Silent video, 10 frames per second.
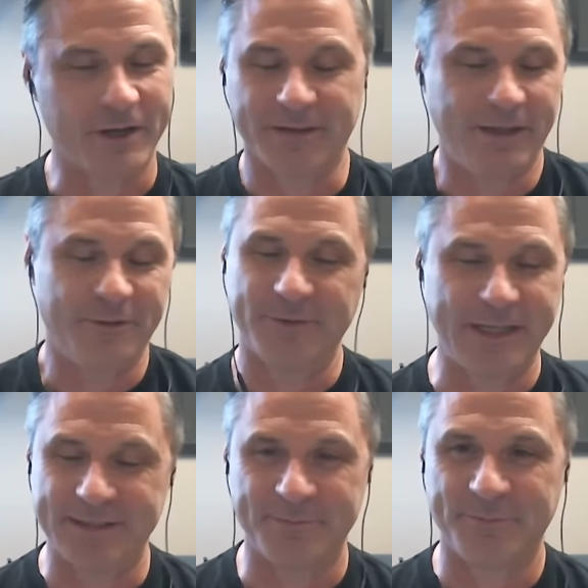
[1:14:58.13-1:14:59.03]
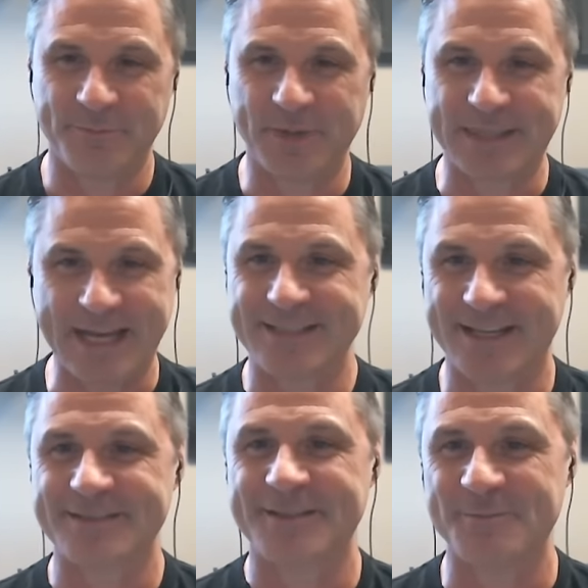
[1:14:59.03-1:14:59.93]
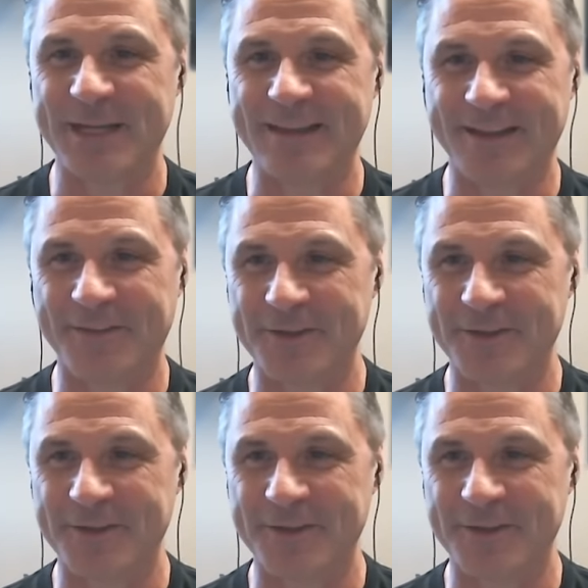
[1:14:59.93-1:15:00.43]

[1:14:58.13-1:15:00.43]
You know, it, but that yep. test doesn't mean anything on the